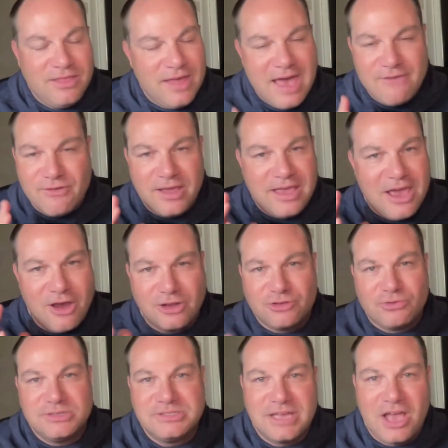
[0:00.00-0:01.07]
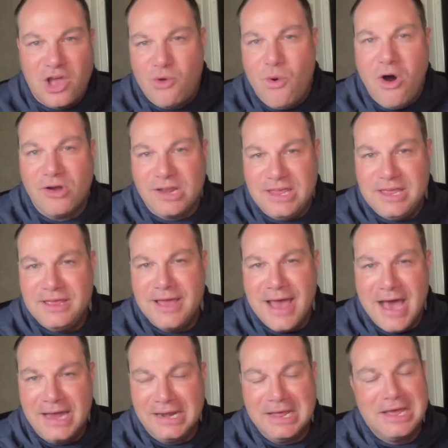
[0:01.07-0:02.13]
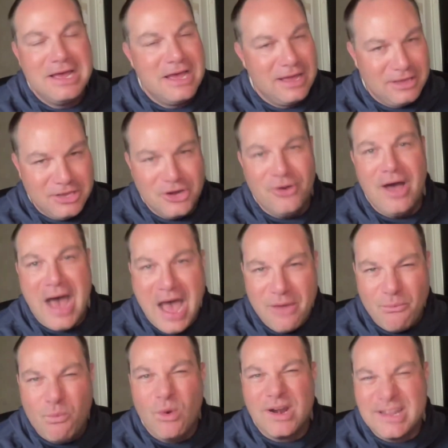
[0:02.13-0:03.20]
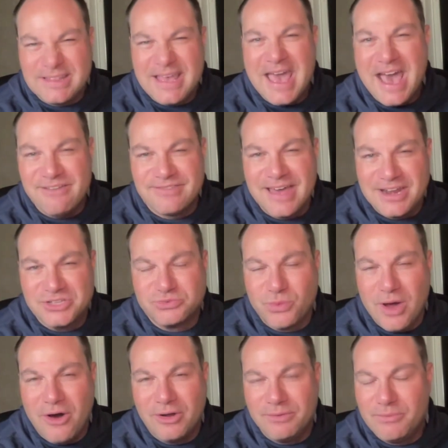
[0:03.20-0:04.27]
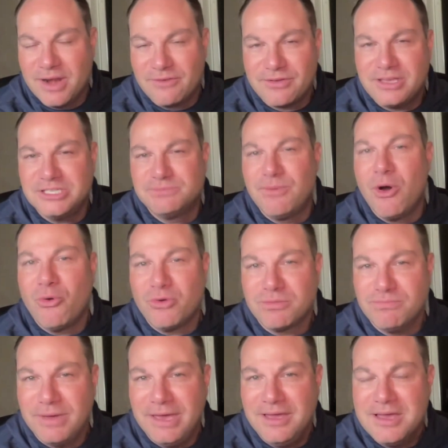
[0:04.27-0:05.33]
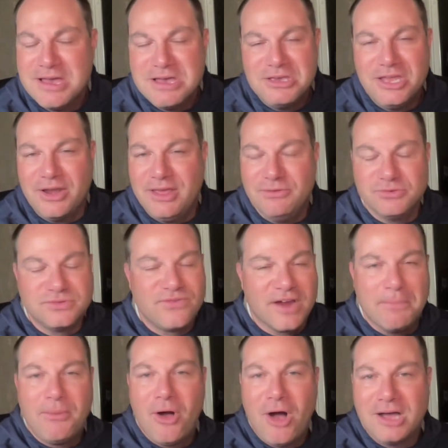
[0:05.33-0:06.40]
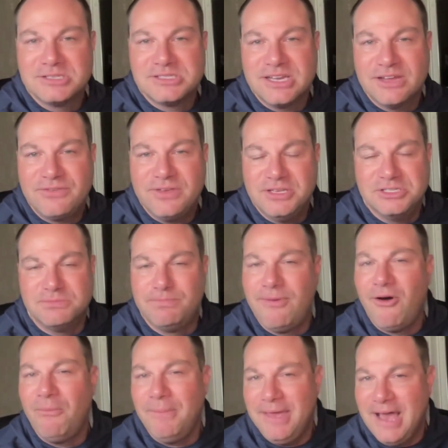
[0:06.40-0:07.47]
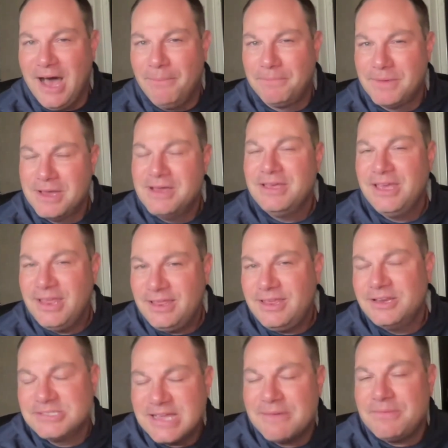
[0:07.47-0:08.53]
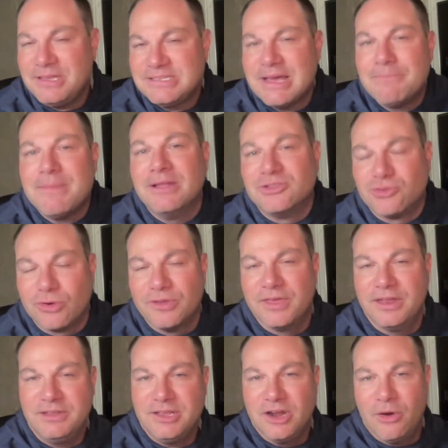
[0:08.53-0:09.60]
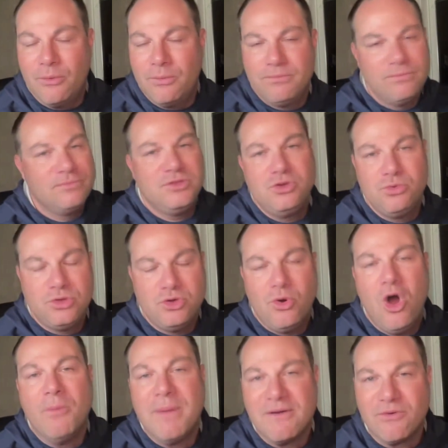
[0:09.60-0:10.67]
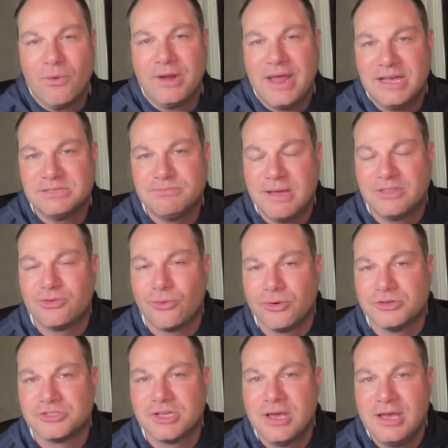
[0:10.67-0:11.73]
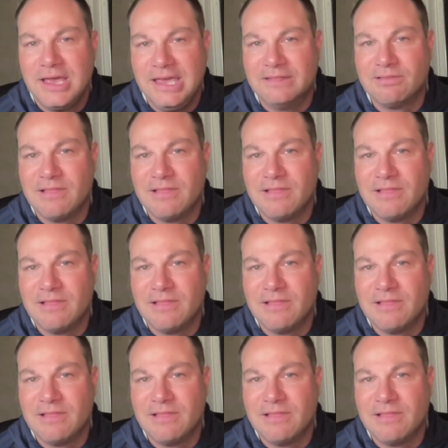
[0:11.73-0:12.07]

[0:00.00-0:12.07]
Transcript: every characteristic and quality he had, I wanted to have that as well. And whenever he spoke with me, he was very positive. He just built me up. He's that mentor that, you hope everyone has mentors in